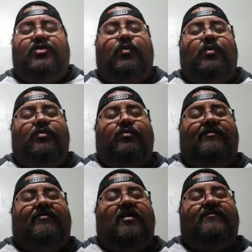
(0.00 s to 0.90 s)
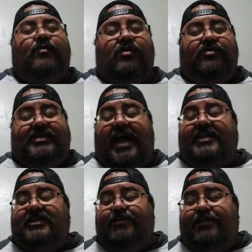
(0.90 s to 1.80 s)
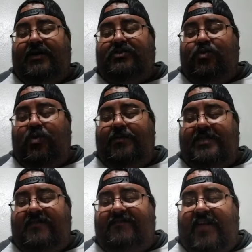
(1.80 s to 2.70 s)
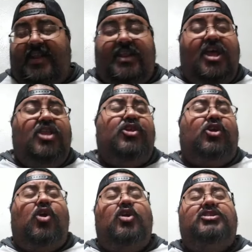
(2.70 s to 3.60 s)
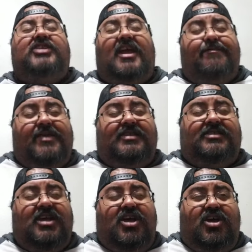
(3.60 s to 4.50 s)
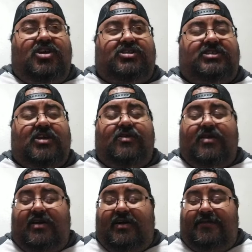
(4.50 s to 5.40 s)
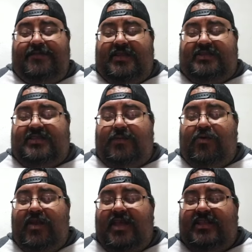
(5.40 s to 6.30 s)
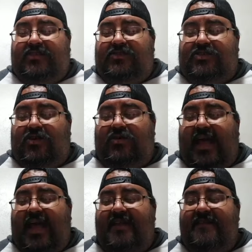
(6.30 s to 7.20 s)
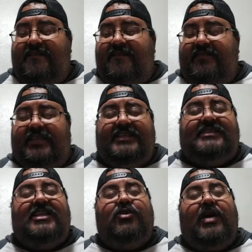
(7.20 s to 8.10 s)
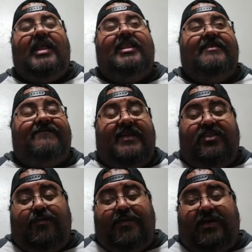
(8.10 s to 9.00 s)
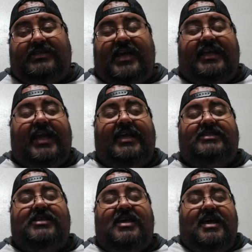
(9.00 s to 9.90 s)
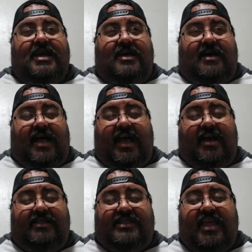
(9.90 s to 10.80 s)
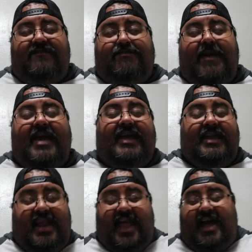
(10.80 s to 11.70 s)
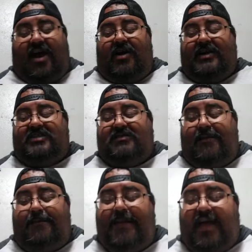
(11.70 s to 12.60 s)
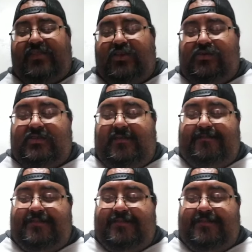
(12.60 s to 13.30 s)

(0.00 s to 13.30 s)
The Revolver World Tag Team Belt will be defended. The current champions, Ser- um, Samurai del Sol and Lince Dorada, defend their against uh, Davey Bang and August Matthews.